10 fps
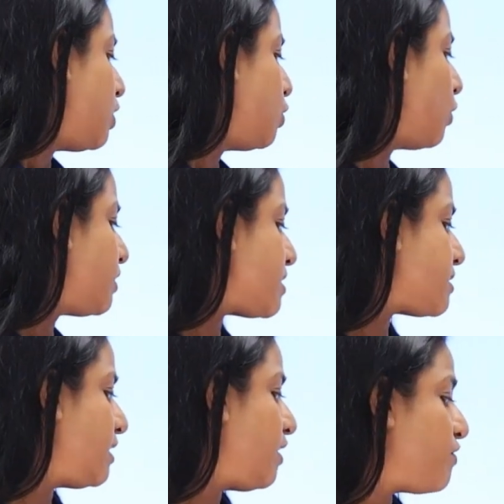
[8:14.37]

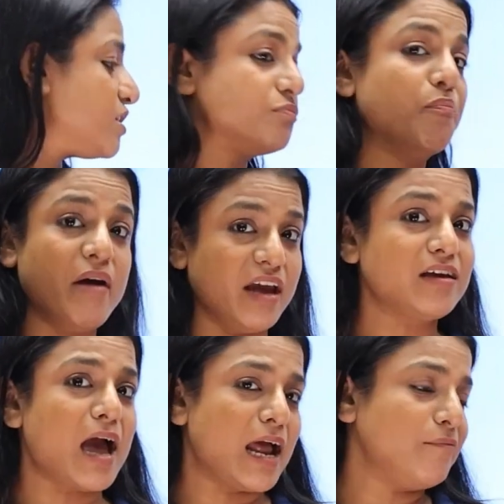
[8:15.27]
Lotus leaf is
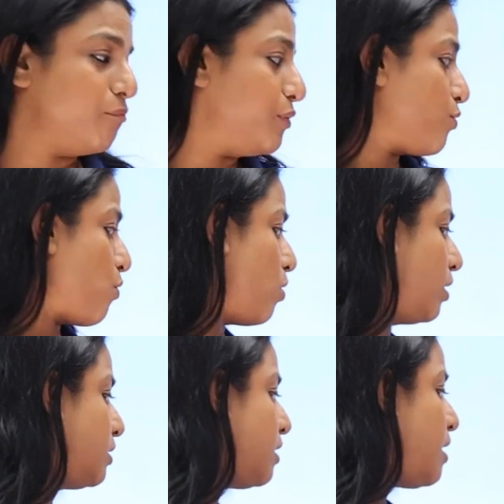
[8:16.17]
big and
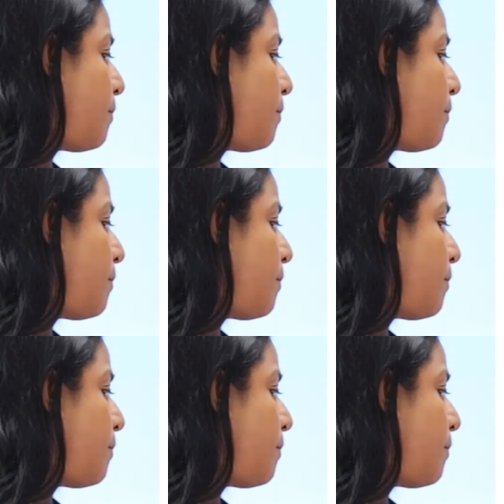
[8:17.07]
broad.